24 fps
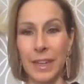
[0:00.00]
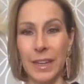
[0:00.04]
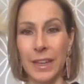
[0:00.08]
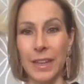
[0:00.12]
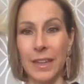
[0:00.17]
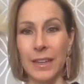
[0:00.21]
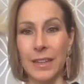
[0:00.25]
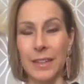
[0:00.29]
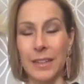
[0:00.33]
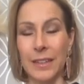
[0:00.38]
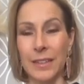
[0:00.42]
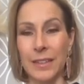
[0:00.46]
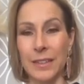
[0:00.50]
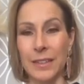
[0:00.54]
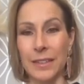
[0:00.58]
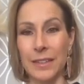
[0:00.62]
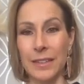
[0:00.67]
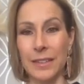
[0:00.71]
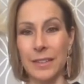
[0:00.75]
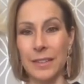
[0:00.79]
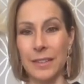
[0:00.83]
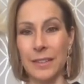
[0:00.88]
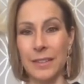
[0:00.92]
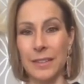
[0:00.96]

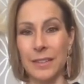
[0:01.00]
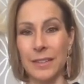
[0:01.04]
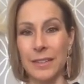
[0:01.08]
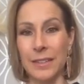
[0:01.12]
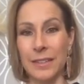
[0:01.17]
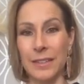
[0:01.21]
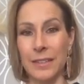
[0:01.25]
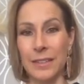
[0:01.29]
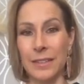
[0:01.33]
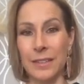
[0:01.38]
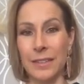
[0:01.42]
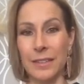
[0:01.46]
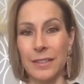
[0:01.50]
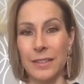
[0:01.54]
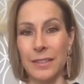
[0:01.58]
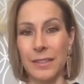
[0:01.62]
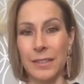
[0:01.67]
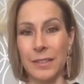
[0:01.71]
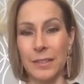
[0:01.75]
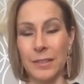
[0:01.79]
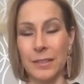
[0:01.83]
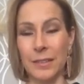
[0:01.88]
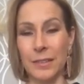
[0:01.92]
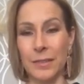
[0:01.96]

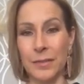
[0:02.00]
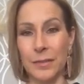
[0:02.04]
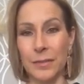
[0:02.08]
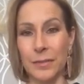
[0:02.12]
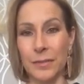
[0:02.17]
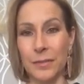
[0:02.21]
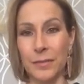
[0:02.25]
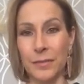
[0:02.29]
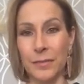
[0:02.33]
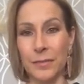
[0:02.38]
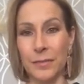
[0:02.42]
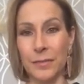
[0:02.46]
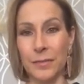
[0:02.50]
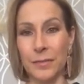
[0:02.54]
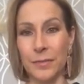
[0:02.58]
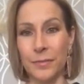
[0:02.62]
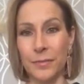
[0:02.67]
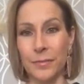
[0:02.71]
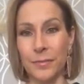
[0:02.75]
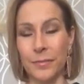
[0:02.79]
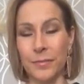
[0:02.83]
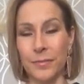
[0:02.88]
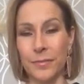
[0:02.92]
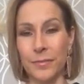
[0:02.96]

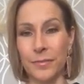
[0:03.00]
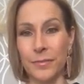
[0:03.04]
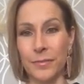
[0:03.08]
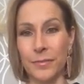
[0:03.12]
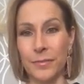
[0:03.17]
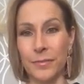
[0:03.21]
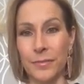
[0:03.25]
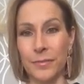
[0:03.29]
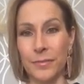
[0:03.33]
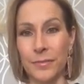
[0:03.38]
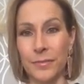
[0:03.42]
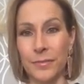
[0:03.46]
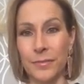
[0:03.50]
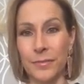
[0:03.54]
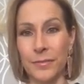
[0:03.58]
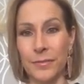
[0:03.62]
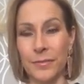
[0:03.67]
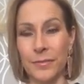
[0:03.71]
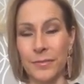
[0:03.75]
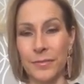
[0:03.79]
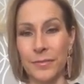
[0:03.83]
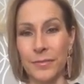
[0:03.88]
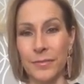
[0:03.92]
The person shown says nothing.